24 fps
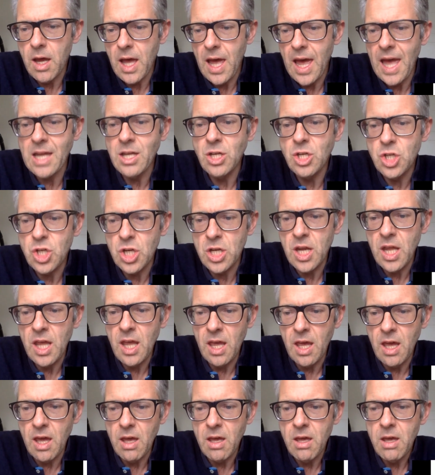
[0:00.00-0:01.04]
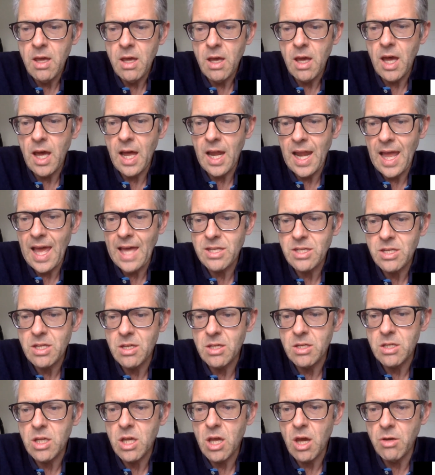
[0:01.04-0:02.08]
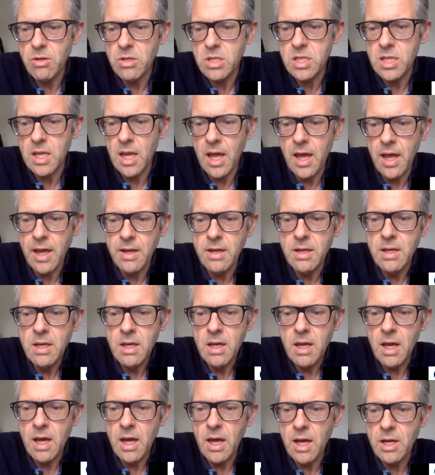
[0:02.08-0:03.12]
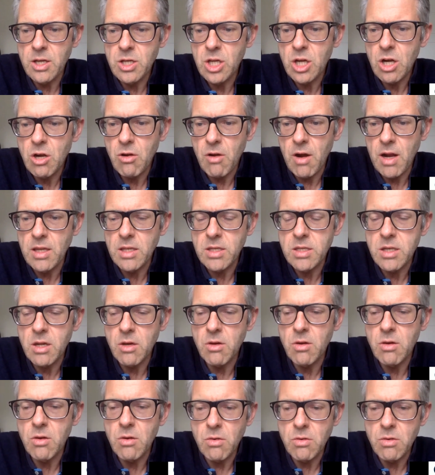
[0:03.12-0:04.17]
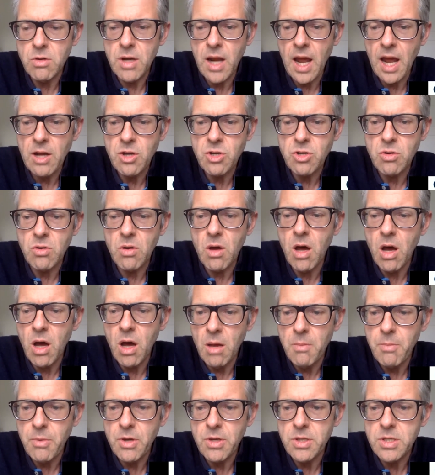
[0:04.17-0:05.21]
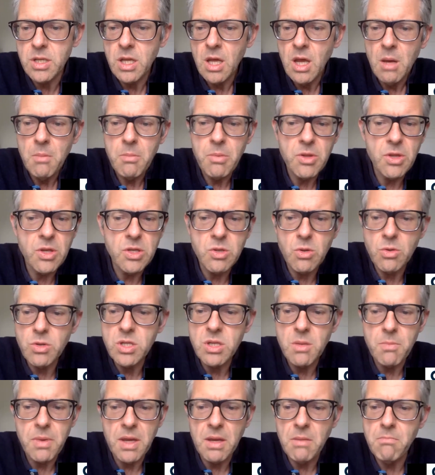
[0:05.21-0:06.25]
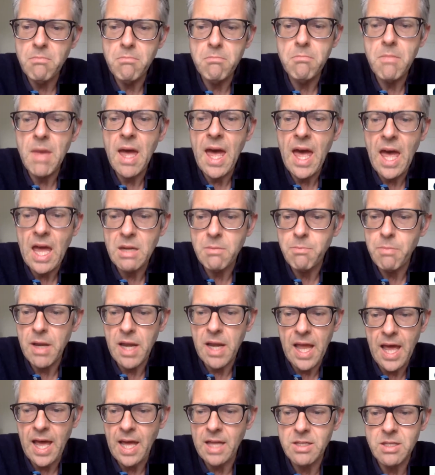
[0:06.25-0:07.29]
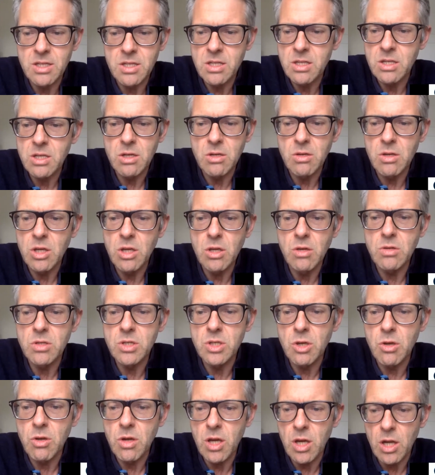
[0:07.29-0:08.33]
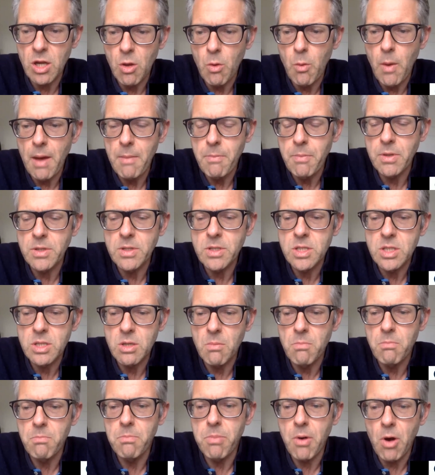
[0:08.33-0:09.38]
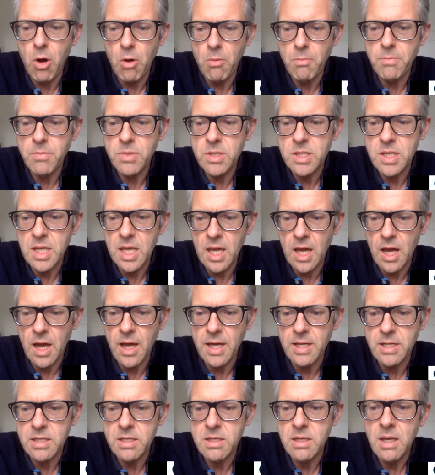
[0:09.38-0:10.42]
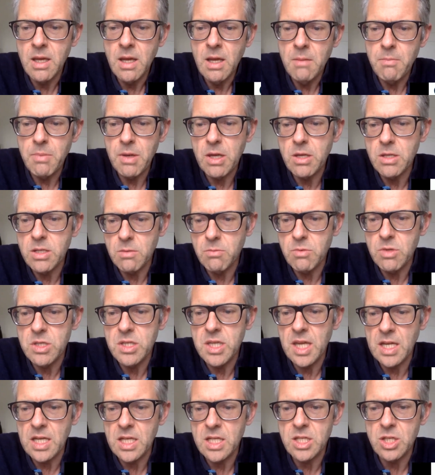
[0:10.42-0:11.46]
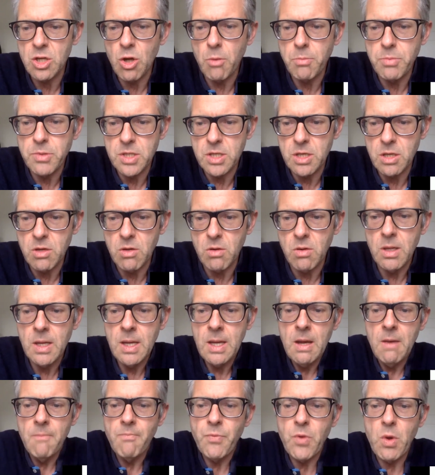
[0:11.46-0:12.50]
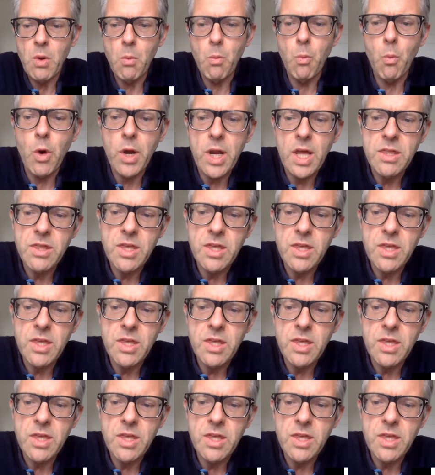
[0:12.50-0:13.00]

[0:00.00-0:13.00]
engineer Alaska's coastline to create so-called natural harbors. But there's also been mad plans to use nuclear weapons to bomb sea ice because it was seen as an obstacle. What I